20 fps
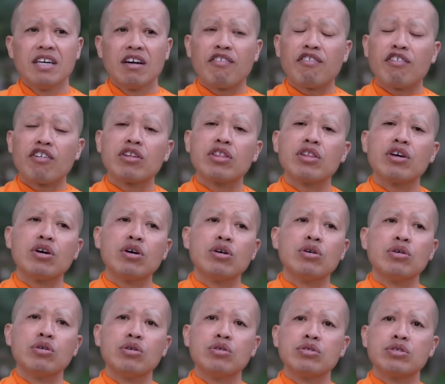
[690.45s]
for
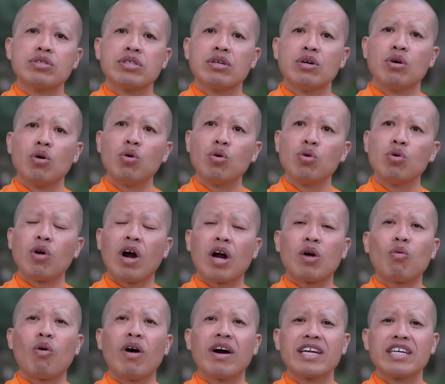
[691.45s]
those who
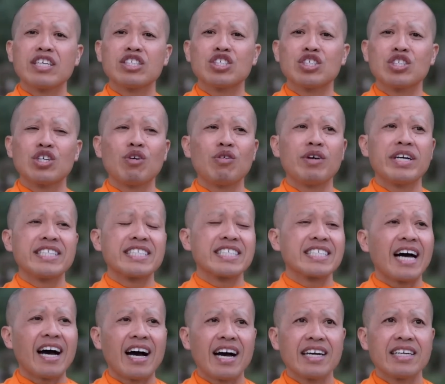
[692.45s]
are wanting to go
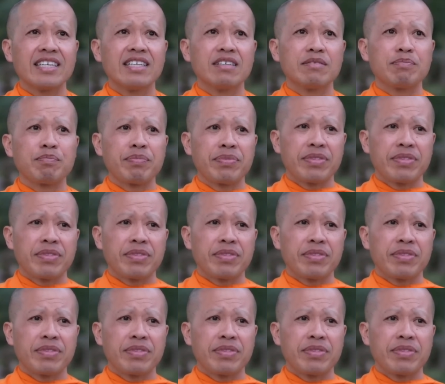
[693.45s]
inside.